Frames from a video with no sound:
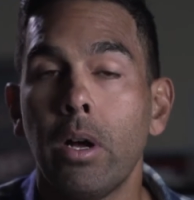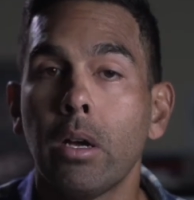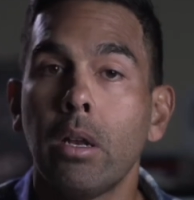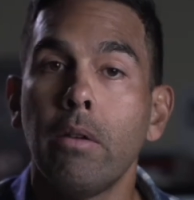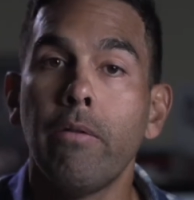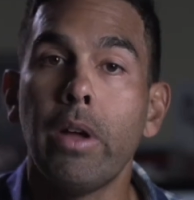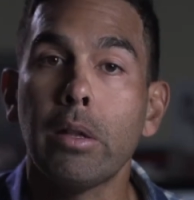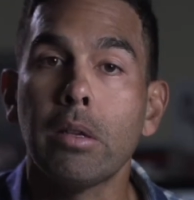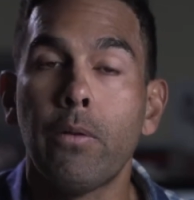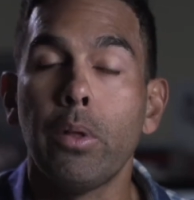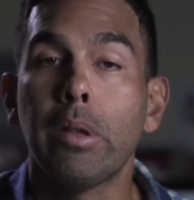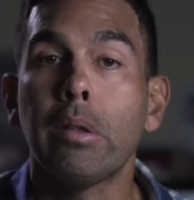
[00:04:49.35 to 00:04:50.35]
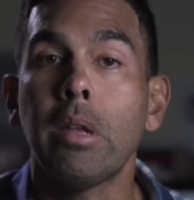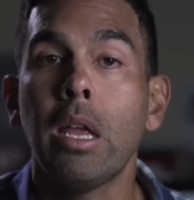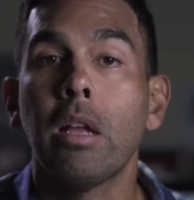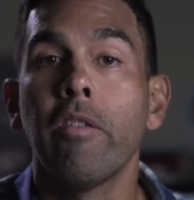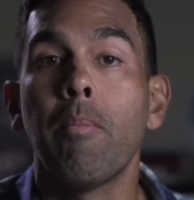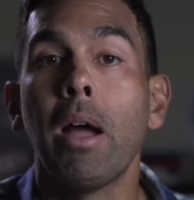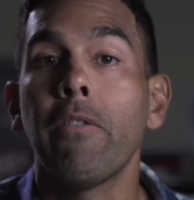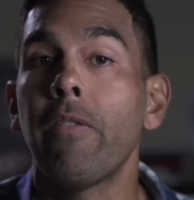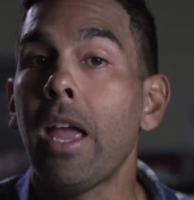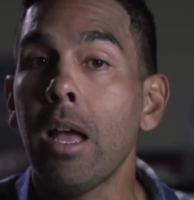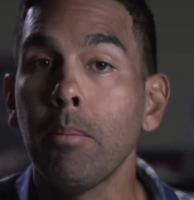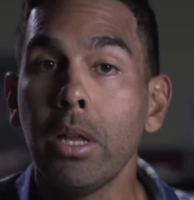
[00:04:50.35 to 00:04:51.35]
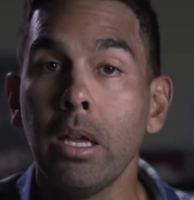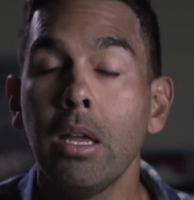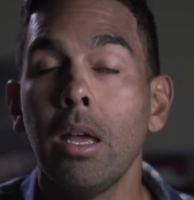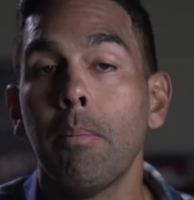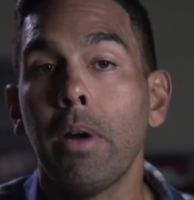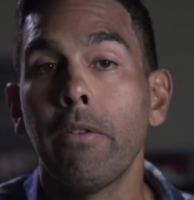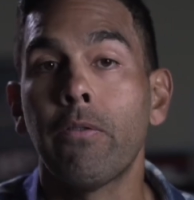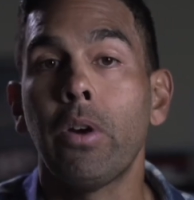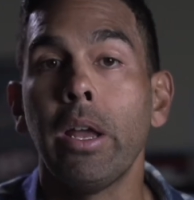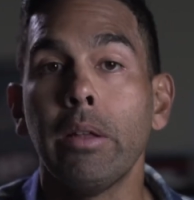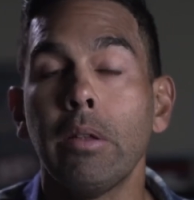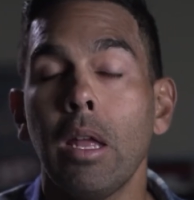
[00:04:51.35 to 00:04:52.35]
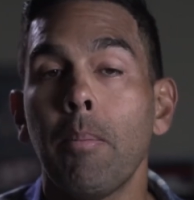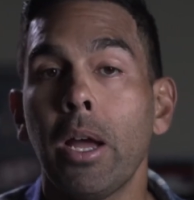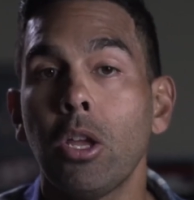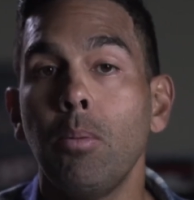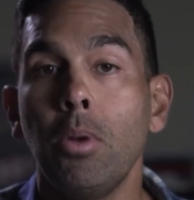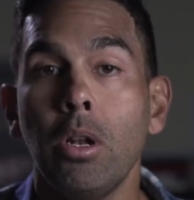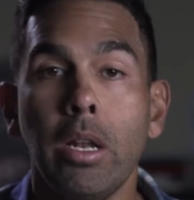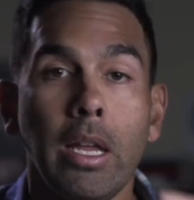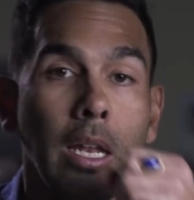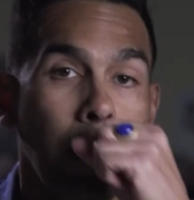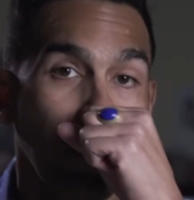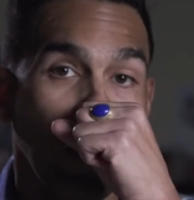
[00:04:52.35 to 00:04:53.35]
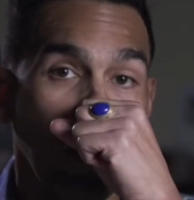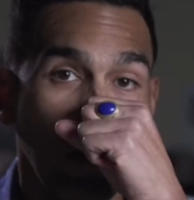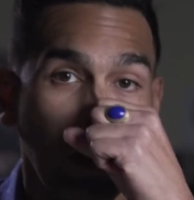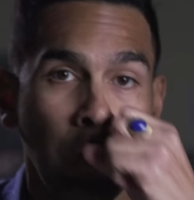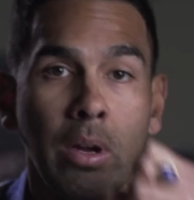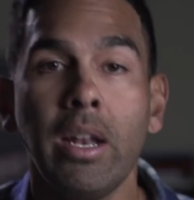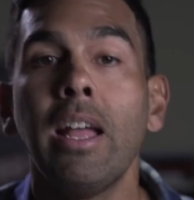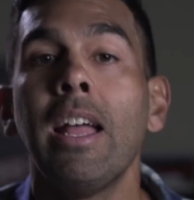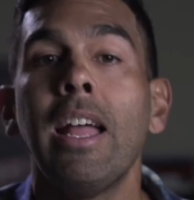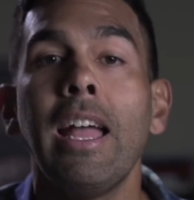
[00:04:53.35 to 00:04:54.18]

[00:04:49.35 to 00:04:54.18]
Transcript: I'm going to invest for the sake of my family, my friends, and my community. I'm going to do it